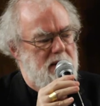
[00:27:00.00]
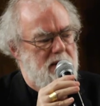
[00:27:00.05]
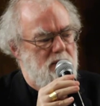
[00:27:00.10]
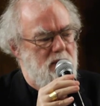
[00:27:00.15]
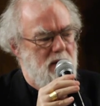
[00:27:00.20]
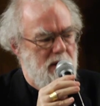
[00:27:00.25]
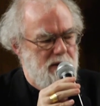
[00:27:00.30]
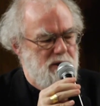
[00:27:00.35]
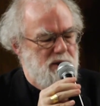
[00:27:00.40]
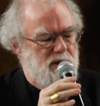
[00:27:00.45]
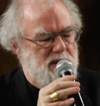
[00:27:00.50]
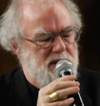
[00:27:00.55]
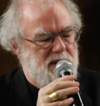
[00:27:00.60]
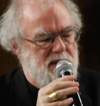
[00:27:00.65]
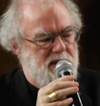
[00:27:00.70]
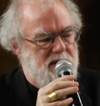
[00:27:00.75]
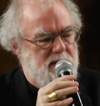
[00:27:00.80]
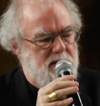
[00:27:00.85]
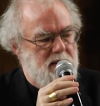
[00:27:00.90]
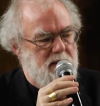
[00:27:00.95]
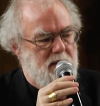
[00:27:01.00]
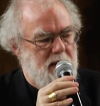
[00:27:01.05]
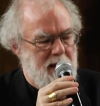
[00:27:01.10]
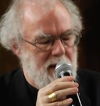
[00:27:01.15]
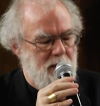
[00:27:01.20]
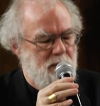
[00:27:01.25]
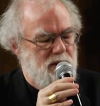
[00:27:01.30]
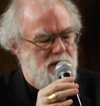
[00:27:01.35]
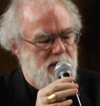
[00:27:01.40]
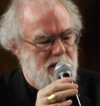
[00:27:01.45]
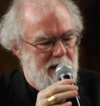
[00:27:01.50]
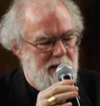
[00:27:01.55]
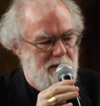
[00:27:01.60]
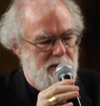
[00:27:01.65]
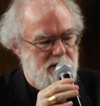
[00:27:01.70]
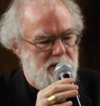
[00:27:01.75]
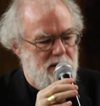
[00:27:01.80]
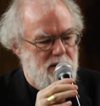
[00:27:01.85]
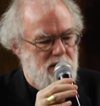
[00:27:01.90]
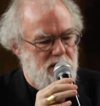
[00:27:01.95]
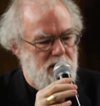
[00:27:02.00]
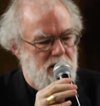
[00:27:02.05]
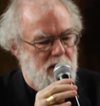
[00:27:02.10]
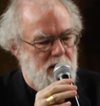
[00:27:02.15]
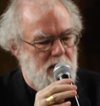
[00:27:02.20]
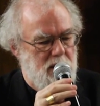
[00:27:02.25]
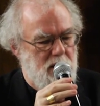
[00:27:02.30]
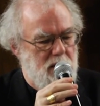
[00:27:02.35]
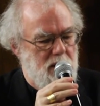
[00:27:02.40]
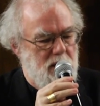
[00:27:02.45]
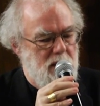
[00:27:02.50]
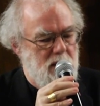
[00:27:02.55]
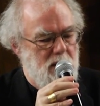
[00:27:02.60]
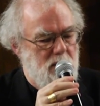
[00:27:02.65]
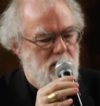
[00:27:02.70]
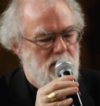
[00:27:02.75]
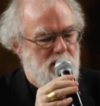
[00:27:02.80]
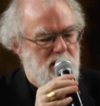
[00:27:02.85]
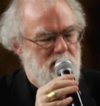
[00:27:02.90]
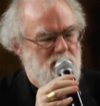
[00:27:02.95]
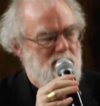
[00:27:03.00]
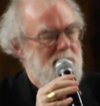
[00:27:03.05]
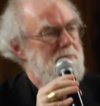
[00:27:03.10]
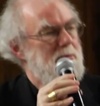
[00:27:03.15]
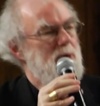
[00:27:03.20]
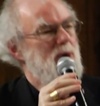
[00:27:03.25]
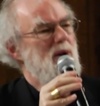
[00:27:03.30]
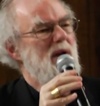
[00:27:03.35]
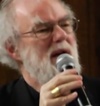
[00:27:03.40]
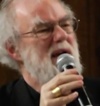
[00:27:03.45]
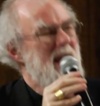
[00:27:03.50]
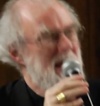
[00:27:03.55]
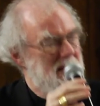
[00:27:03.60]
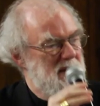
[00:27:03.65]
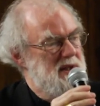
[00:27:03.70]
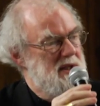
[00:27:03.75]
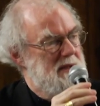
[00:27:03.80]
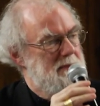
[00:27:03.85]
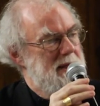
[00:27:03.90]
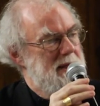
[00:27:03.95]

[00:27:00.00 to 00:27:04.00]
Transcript: religious language and heritage which actually pull against